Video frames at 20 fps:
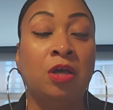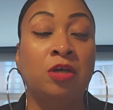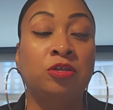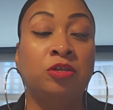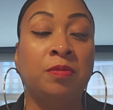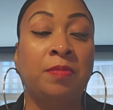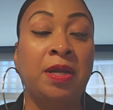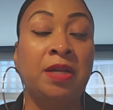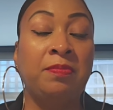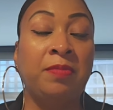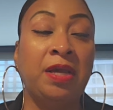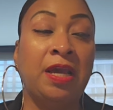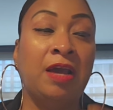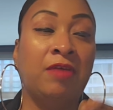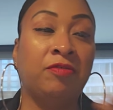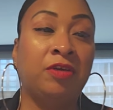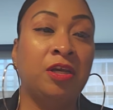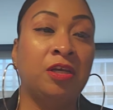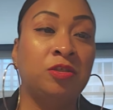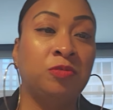Somebody may
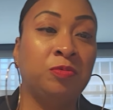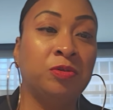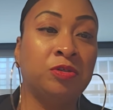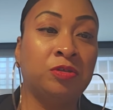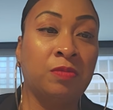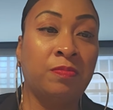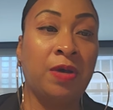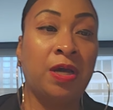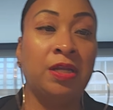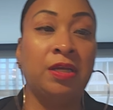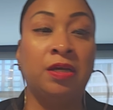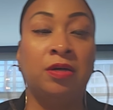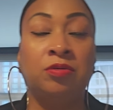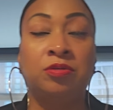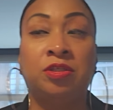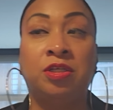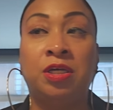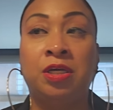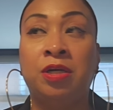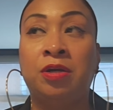have kids with somebody
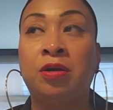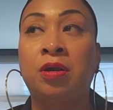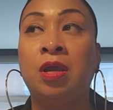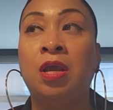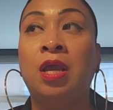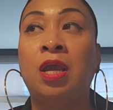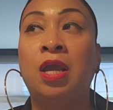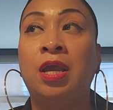else here,